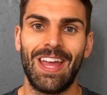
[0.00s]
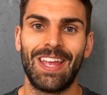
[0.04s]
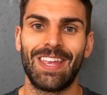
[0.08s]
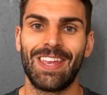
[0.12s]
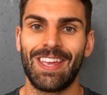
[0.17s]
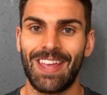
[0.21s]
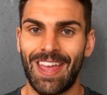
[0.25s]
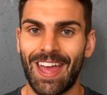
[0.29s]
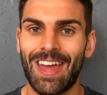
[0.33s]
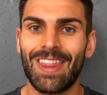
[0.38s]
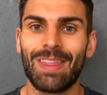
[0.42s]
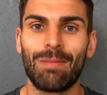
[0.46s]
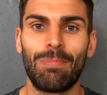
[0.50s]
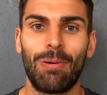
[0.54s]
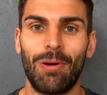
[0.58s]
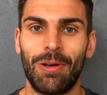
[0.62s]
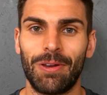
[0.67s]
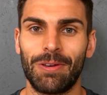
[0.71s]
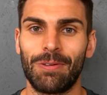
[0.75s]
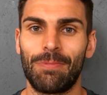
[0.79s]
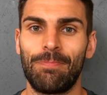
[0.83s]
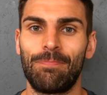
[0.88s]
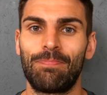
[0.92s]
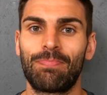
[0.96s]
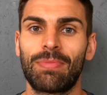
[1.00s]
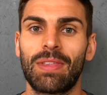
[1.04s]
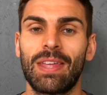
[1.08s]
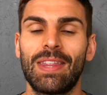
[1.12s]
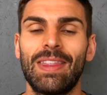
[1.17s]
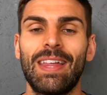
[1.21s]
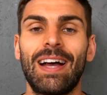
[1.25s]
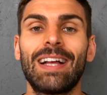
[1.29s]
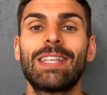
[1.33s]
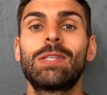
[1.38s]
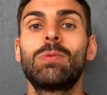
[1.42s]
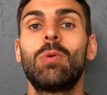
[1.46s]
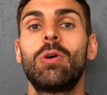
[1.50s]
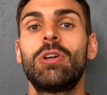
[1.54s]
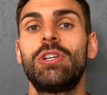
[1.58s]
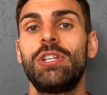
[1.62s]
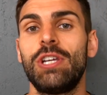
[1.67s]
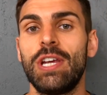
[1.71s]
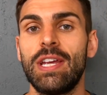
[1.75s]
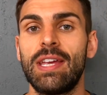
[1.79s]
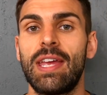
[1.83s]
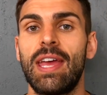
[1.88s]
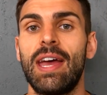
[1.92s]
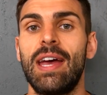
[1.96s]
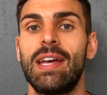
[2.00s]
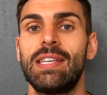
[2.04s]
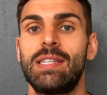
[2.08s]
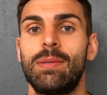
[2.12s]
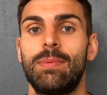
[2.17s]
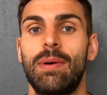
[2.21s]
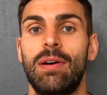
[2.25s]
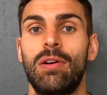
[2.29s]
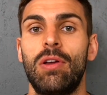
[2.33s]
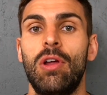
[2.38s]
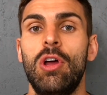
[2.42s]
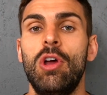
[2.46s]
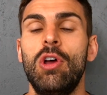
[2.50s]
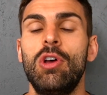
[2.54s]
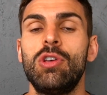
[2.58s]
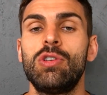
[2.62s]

You get the point. That's what she cares about.